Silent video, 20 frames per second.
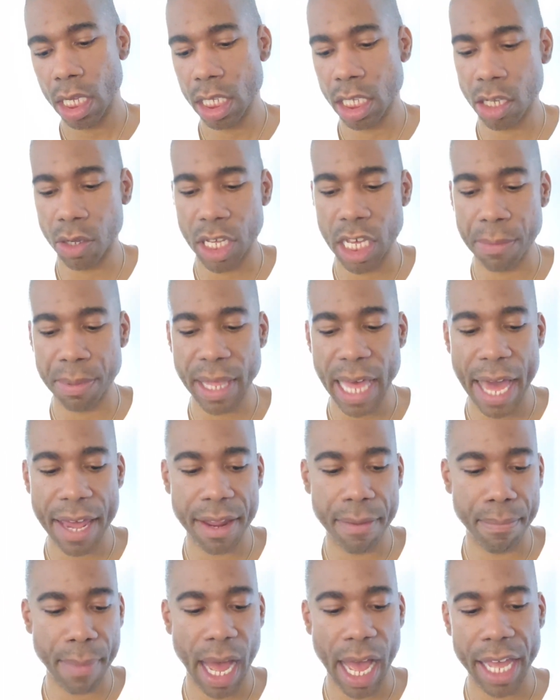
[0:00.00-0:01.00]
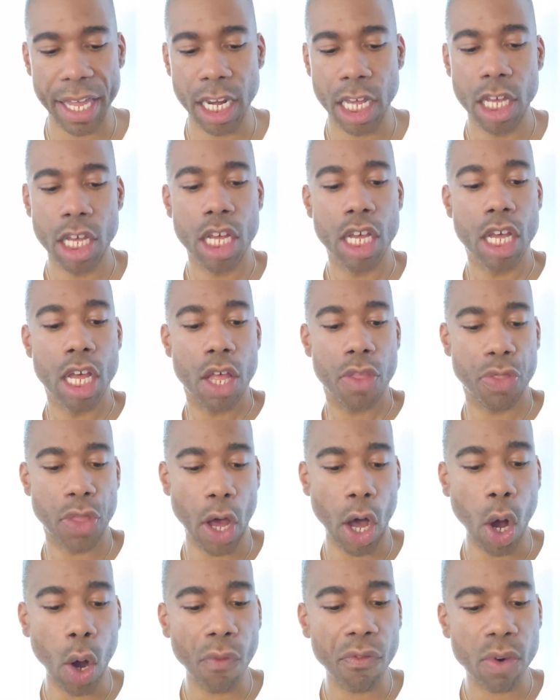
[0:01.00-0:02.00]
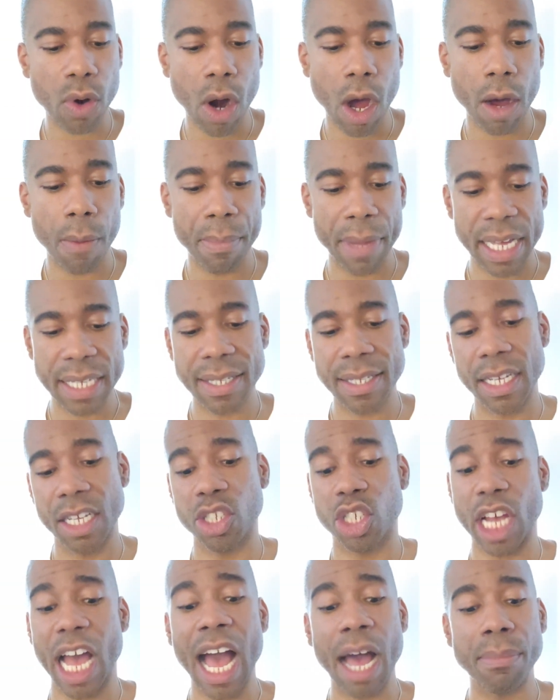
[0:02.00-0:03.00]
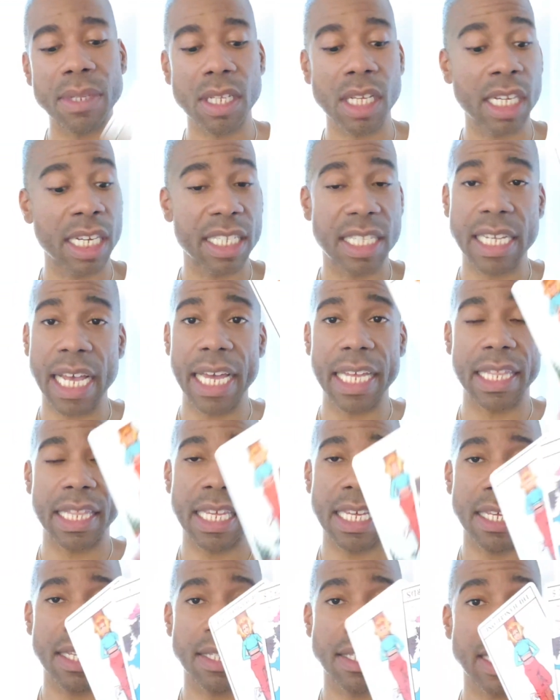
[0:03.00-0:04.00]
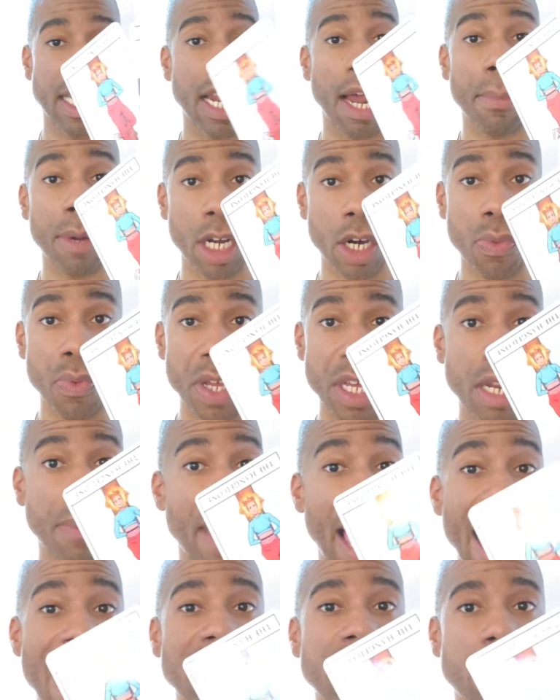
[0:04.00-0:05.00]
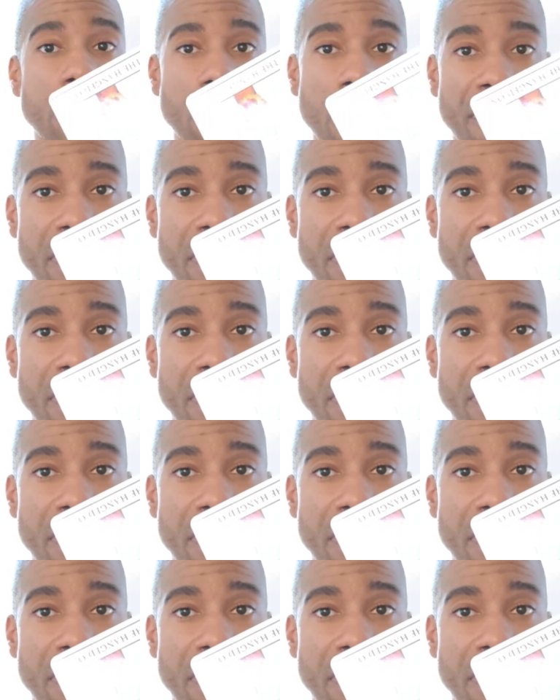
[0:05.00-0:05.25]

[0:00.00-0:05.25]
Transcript: So keep that in mind. The overall message, I'm going to take these and I'm going to read them as a